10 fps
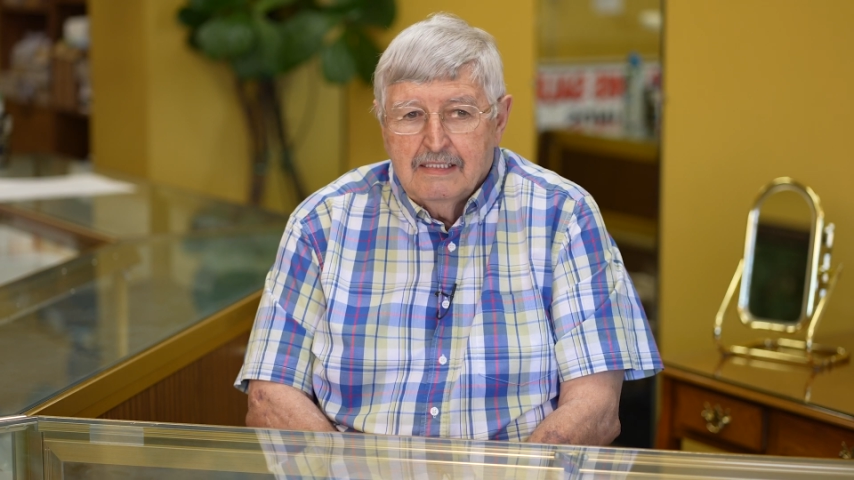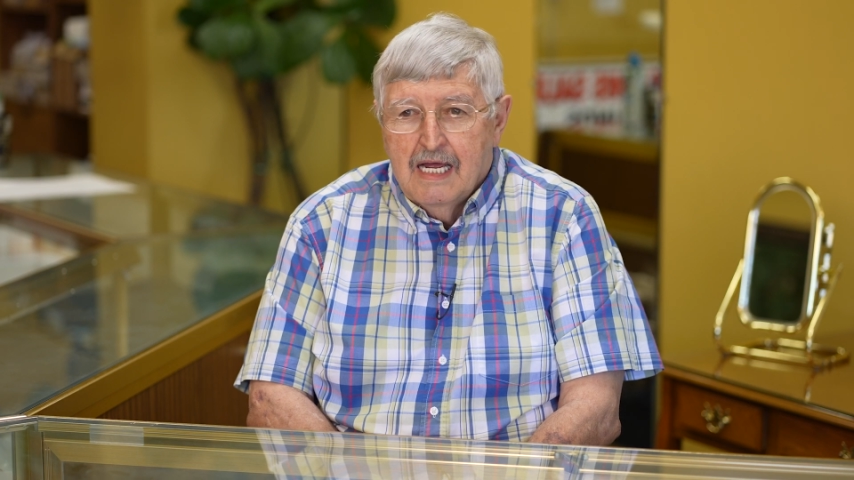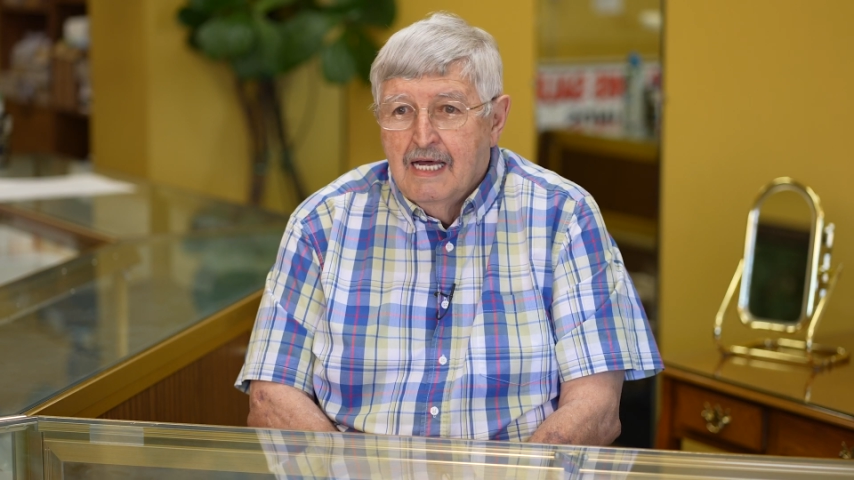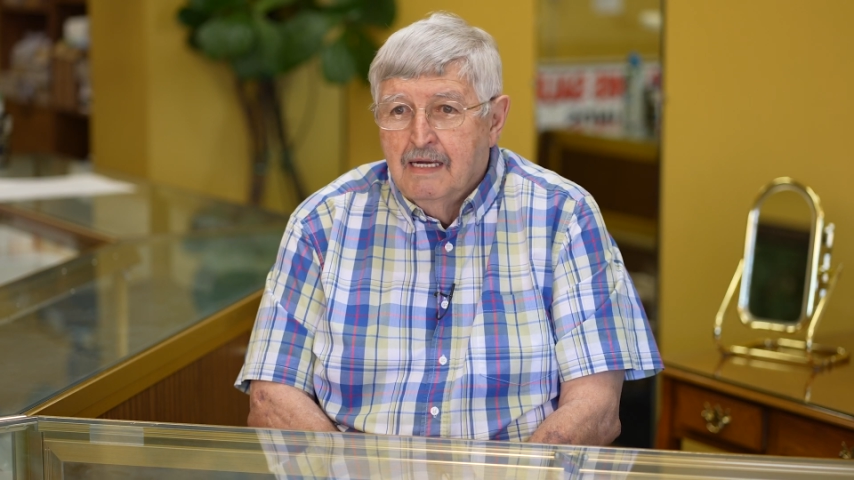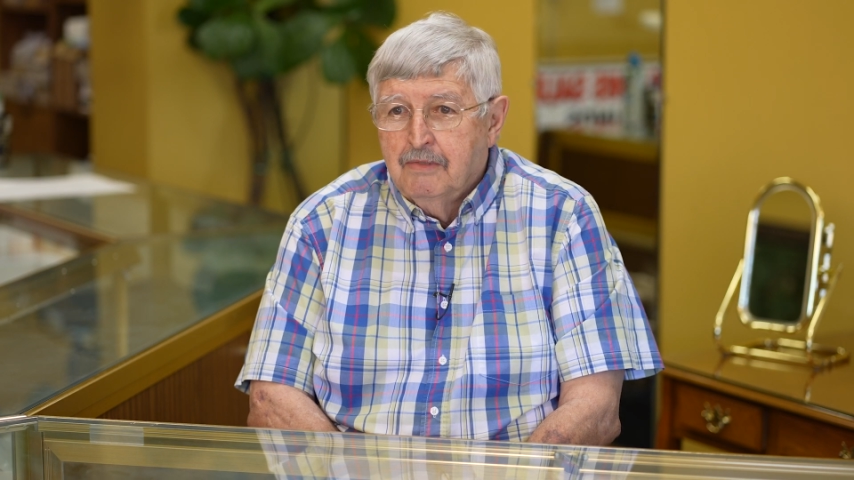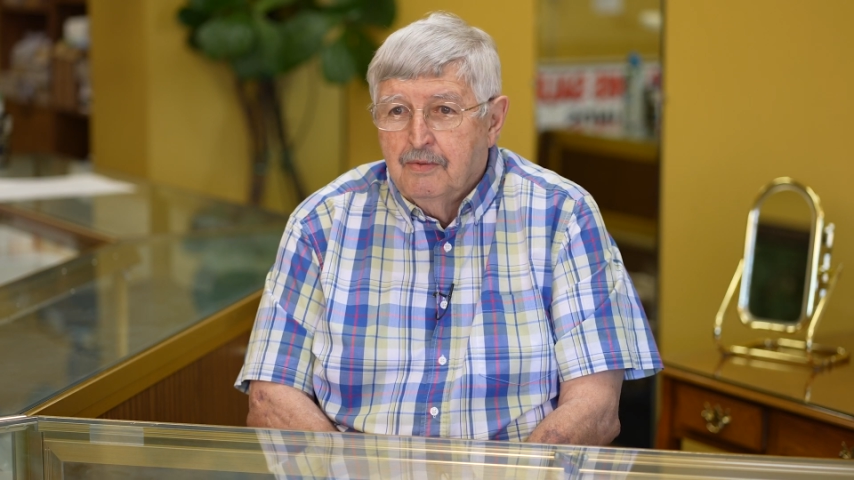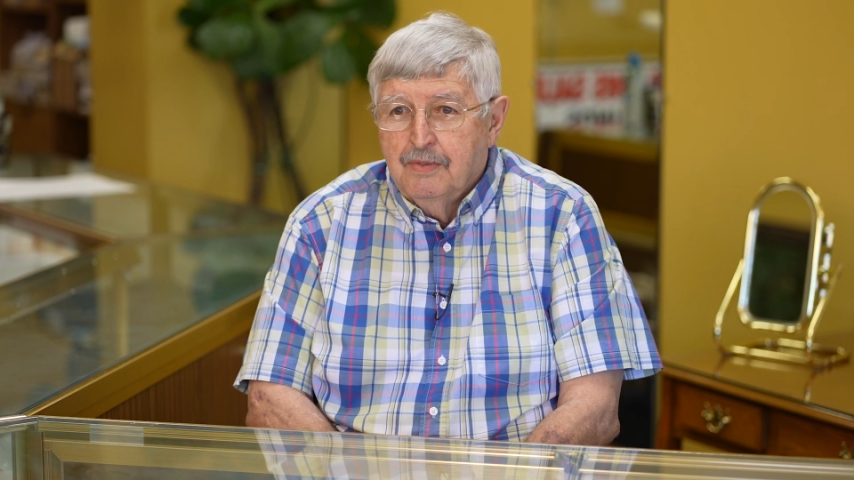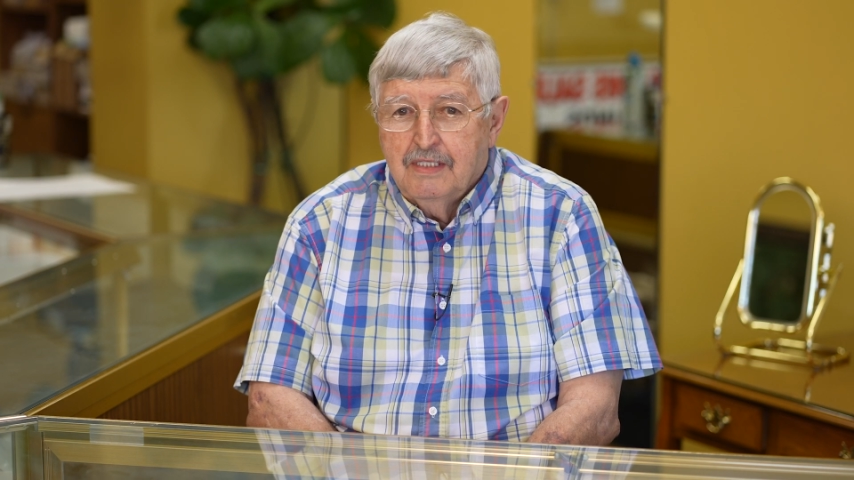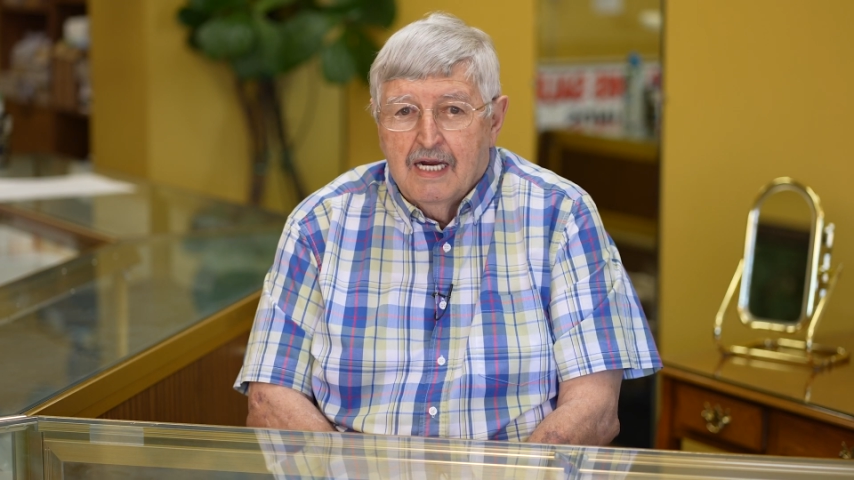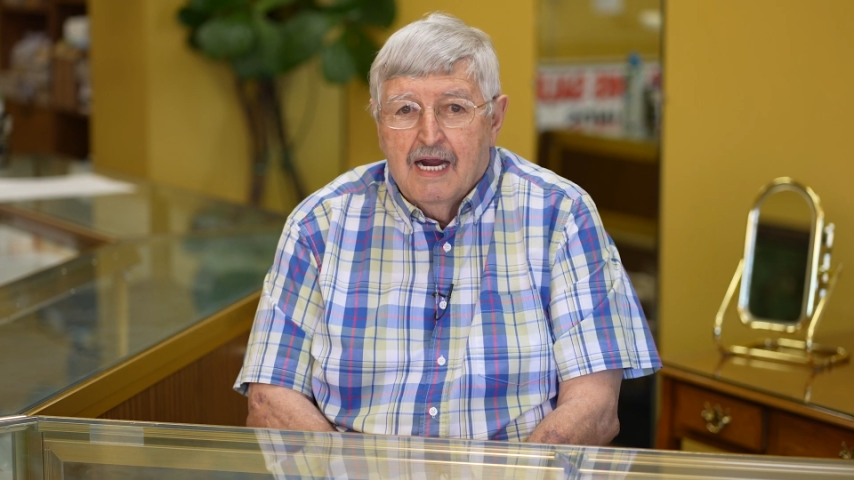time to
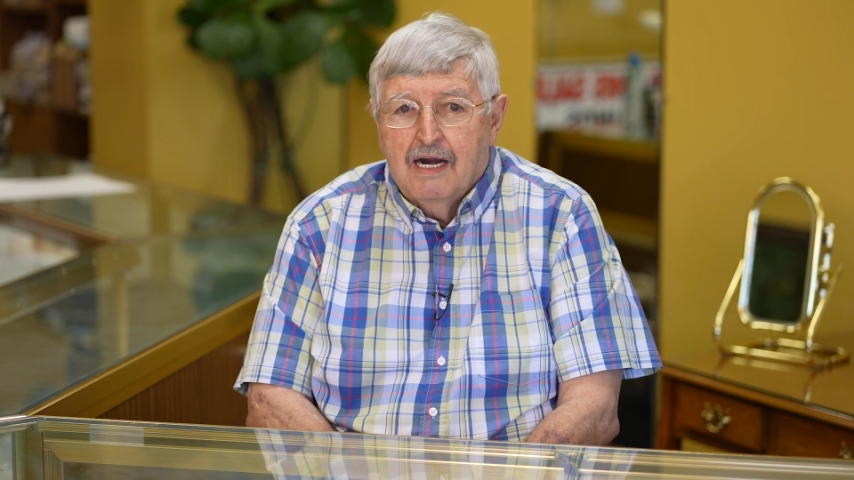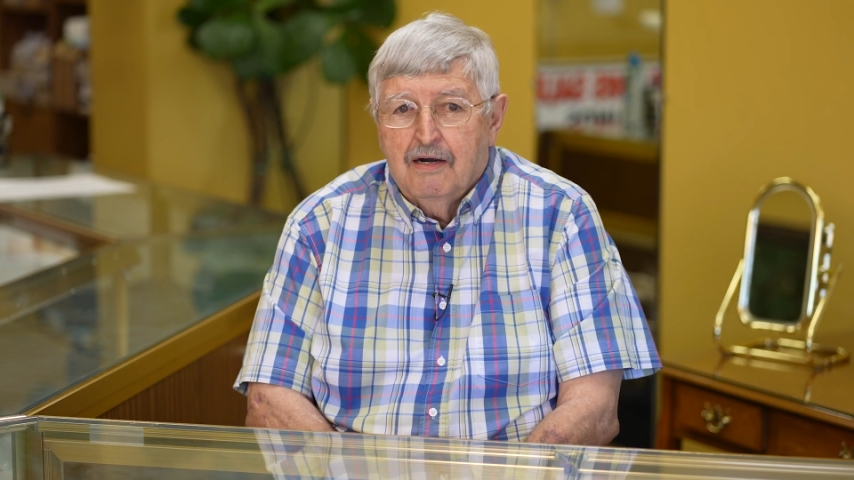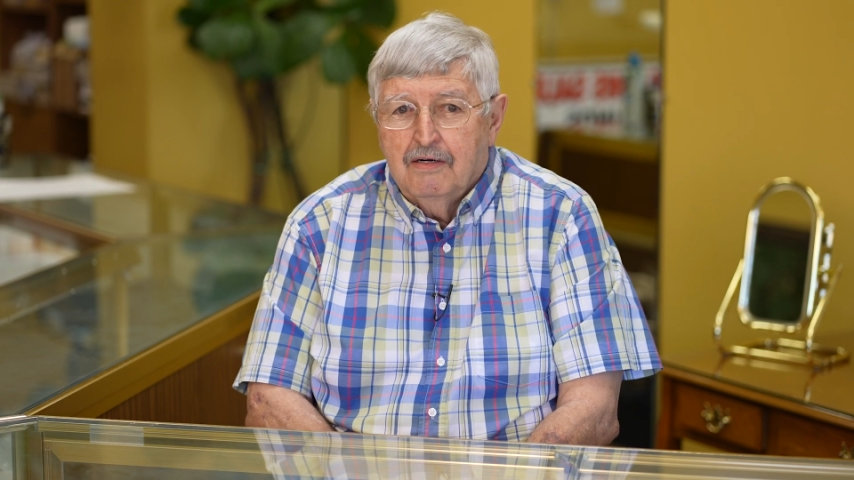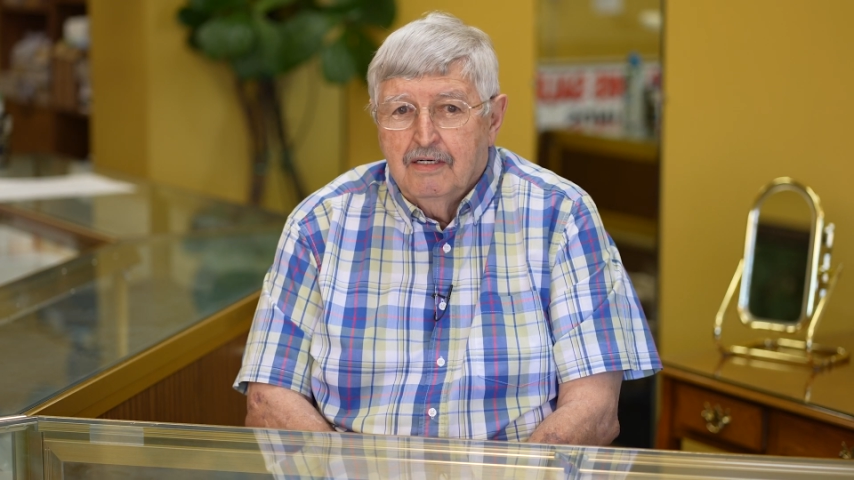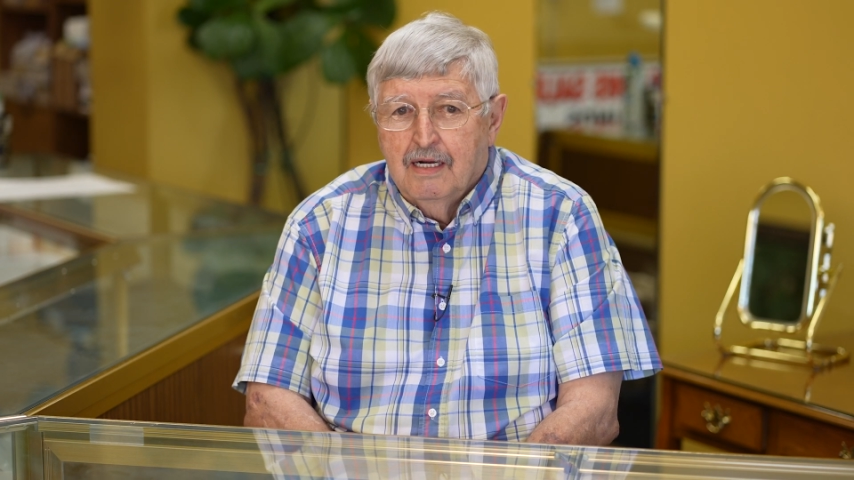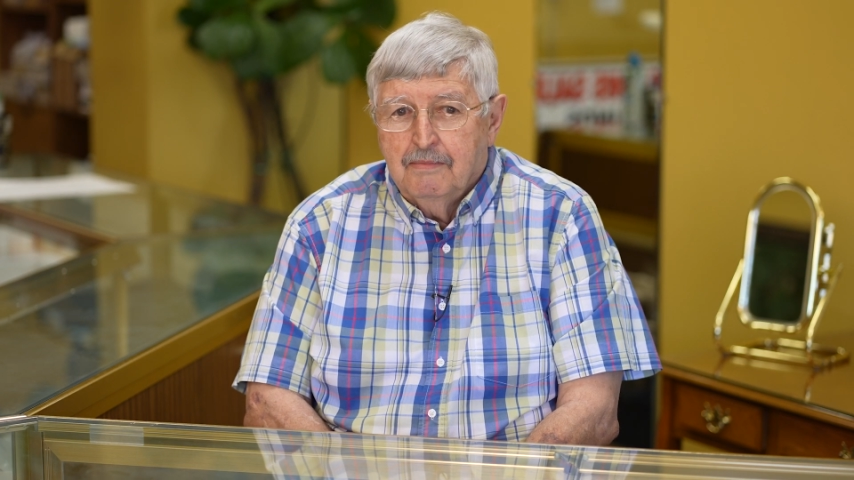retire.